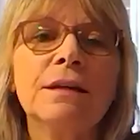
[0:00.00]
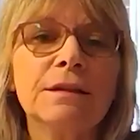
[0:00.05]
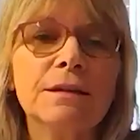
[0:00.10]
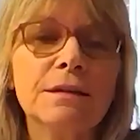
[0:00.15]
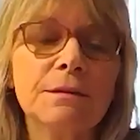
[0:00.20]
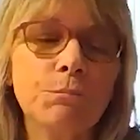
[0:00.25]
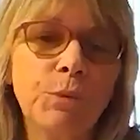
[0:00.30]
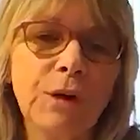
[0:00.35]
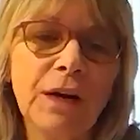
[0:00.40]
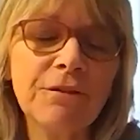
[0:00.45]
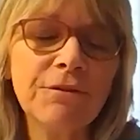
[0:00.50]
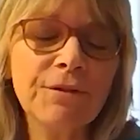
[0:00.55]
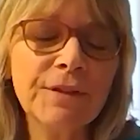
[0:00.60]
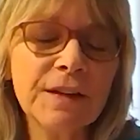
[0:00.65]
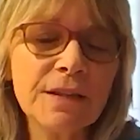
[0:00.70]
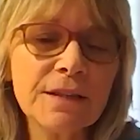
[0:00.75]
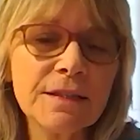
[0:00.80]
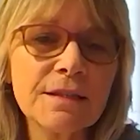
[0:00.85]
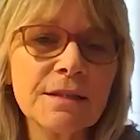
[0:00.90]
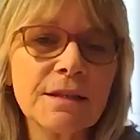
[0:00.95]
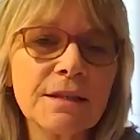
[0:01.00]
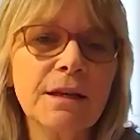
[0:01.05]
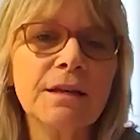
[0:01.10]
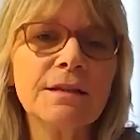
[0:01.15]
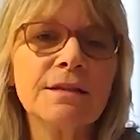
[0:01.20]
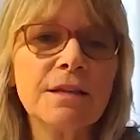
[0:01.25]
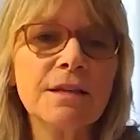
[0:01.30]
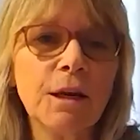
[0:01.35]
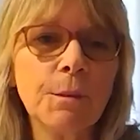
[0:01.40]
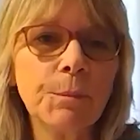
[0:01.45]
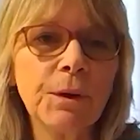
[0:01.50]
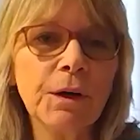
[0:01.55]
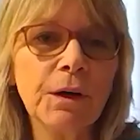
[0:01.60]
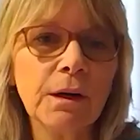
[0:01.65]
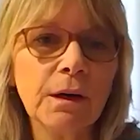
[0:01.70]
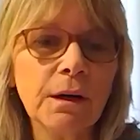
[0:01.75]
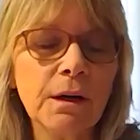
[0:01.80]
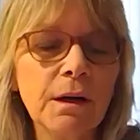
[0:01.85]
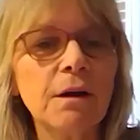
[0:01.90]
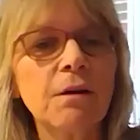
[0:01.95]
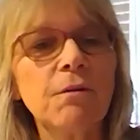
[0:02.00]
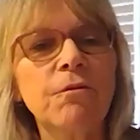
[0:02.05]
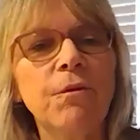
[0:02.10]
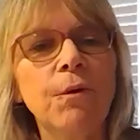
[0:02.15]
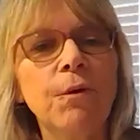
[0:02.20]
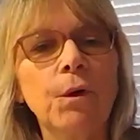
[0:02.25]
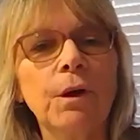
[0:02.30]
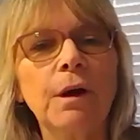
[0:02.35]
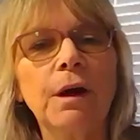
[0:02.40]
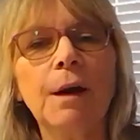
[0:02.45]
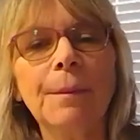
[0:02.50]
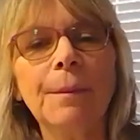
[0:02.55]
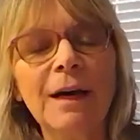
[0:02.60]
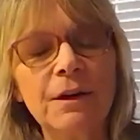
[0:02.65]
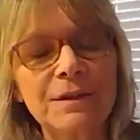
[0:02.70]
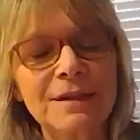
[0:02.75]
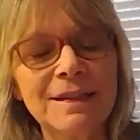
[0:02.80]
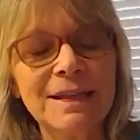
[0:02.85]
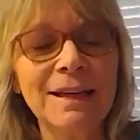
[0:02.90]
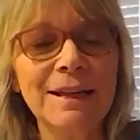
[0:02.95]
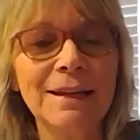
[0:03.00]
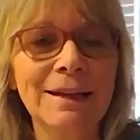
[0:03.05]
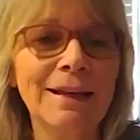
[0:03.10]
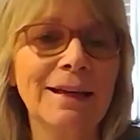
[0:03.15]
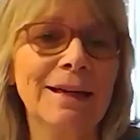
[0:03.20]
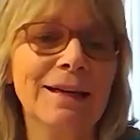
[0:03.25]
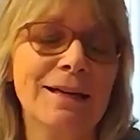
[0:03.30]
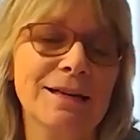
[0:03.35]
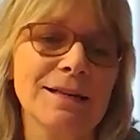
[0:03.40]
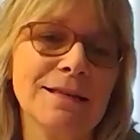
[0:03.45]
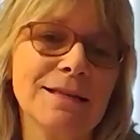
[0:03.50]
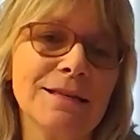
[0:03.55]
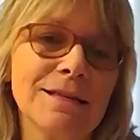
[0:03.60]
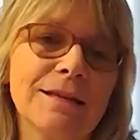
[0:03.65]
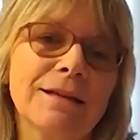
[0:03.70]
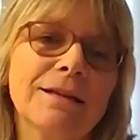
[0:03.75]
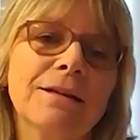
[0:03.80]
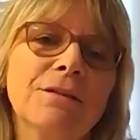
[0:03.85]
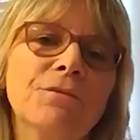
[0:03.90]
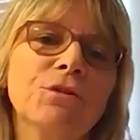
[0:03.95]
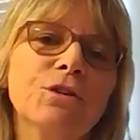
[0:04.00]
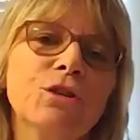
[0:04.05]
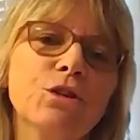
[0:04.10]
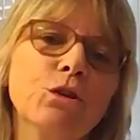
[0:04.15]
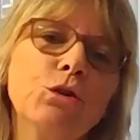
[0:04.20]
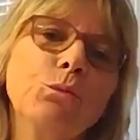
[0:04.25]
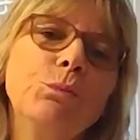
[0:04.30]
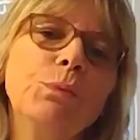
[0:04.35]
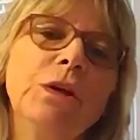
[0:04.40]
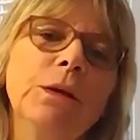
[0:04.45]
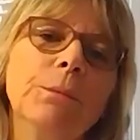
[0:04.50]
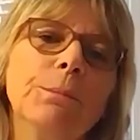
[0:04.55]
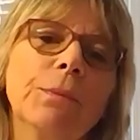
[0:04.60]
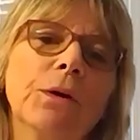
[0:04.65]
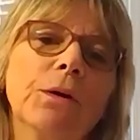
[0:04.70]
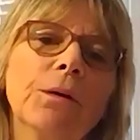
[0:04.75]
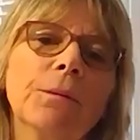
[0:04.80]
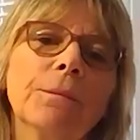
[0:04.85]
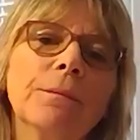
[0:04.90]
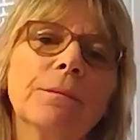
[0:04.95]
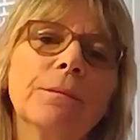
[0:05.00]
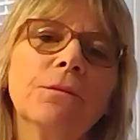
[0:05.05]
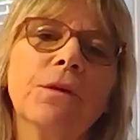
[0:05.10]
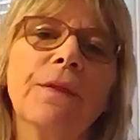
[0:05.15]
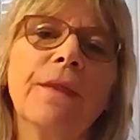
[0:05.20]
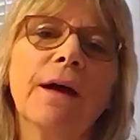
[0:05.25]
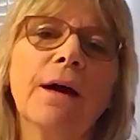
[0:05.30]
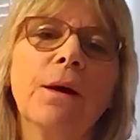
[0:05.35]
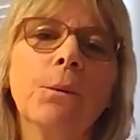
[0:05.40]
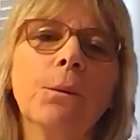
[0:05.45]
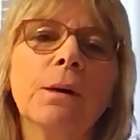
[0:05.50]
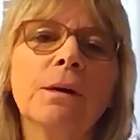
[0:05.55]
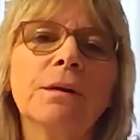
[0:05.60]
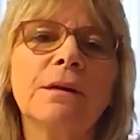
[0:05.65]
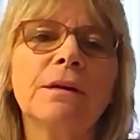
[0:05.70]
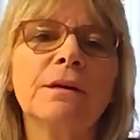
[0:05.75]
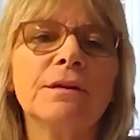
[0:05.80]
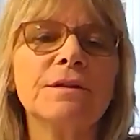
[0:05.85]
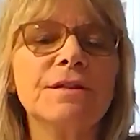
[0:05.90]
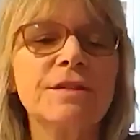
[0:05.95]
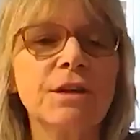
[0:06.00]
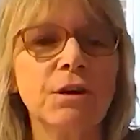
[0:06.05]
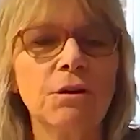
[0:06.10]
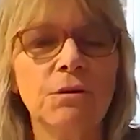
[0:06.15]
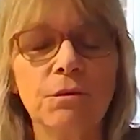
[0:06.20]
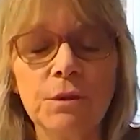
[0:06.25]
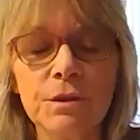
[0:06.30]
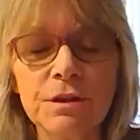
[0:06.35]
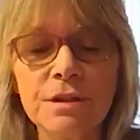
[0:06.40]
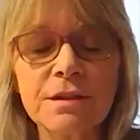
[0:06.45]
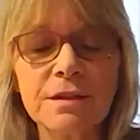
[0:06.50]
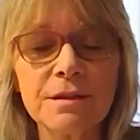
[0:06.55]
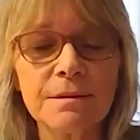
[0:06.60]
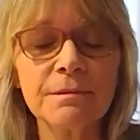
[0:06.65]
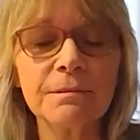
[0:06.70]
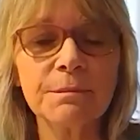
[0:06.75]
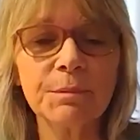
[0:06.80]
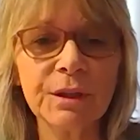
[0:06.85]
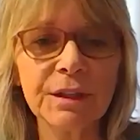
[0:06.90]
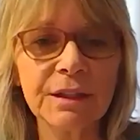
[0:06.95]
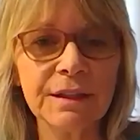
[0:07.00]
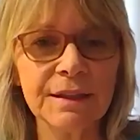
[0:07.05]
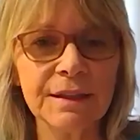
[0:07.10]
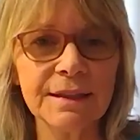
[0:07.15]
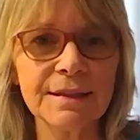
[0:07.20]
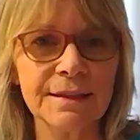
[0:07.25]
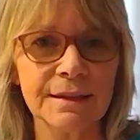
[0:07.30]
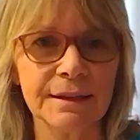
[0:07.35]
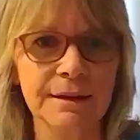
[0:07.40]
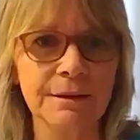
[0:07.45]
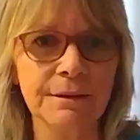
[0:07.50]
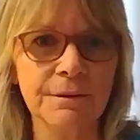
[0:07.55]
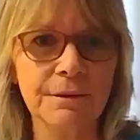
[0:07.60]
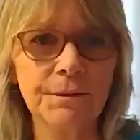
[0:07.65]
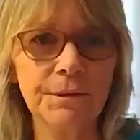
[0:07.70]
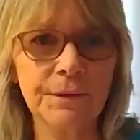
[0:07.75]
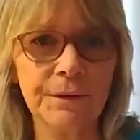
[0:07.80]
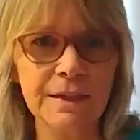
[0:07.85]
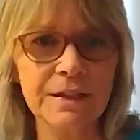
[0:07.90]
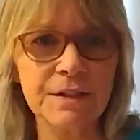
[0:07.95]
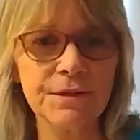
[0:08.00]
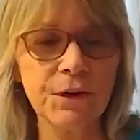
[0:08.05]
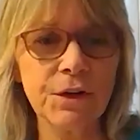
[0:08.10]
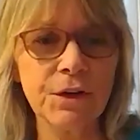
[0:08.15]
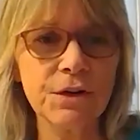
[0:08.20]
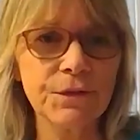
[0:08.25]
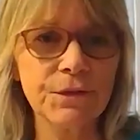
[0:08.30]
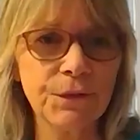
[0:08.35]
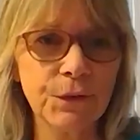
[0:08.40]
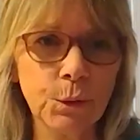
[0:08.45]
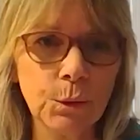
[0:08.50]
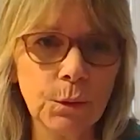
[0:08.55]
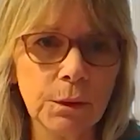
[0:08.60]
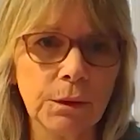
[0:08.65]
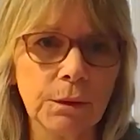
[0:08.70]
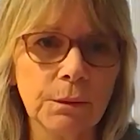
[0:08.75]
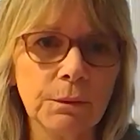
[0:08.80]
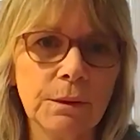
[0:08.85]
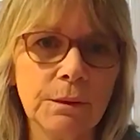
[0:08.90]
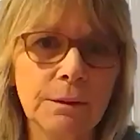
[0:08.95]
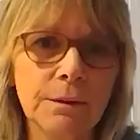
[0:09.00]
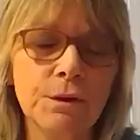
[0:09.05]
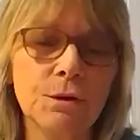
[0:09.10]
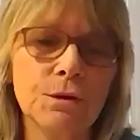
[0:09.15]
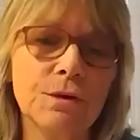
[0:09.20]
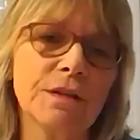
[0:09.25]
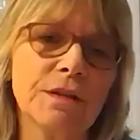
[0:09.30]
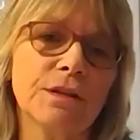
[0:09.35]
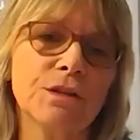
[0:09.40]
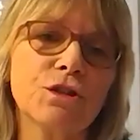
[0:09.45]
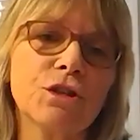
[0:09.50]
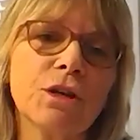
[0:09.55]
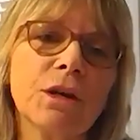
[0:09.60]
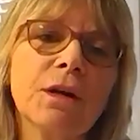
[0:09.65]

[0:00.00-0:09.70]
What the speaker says: breakfast and supper for about 10 days for 2 people with that one little stove, which is pretty decent as far as fuel usage.